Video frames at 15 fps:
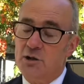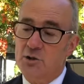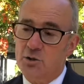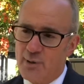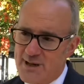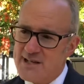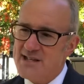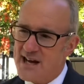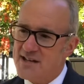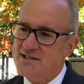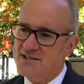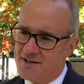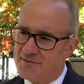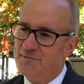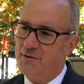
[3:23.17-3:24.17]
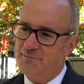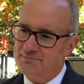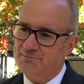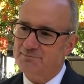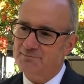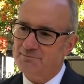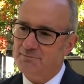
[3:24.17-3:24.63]
Queenstown's different.
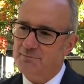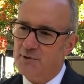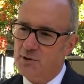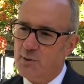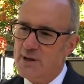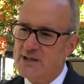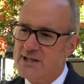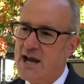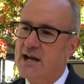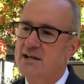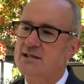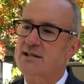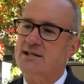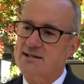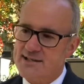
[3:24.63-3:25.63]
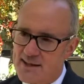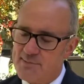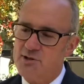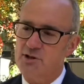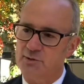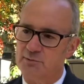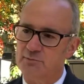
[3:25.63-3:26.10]
Queenstown is
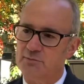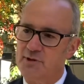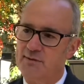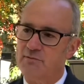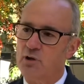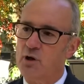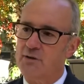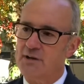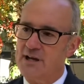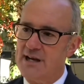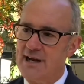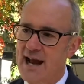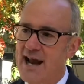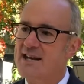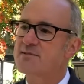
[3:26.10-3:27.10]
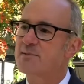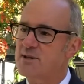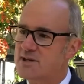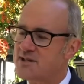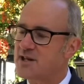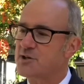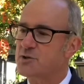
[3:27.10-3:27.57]
exceptional. You've got the
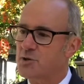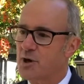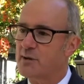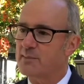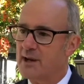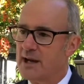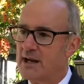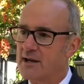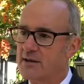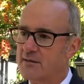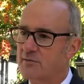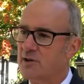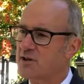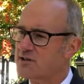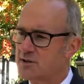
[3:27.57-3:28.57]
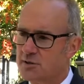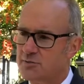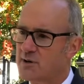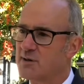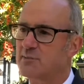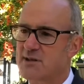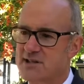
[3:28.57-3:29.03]
Aspen syndrome here. You've got this
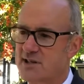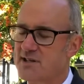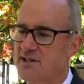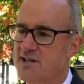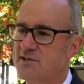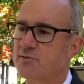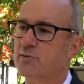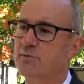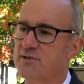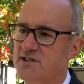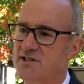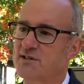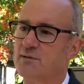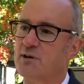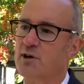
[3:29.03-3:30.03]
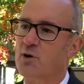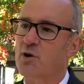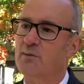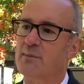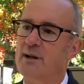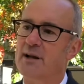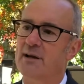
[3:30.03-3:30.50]
incredibly successful visitor
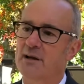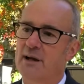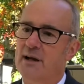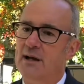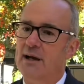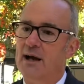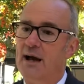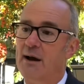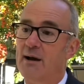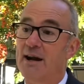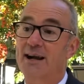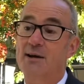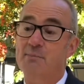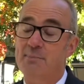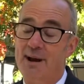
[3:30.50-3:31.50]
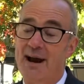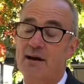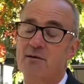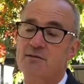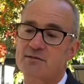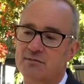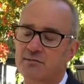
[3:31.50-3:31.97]
economy, a
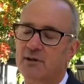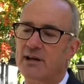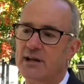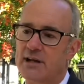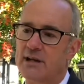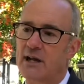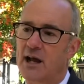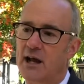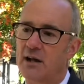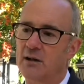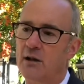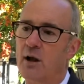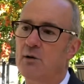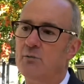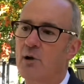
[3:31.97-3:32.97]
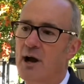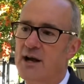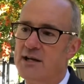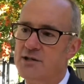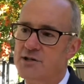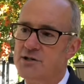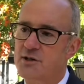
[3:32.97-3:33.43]
comparatively low
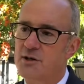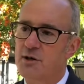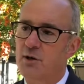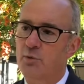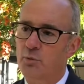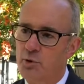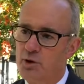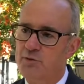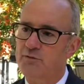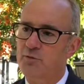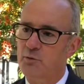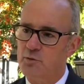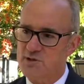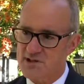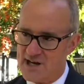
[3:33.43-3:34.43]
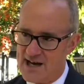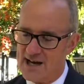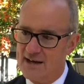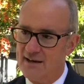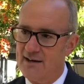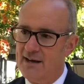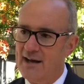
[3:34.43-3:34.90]
wage workforce here,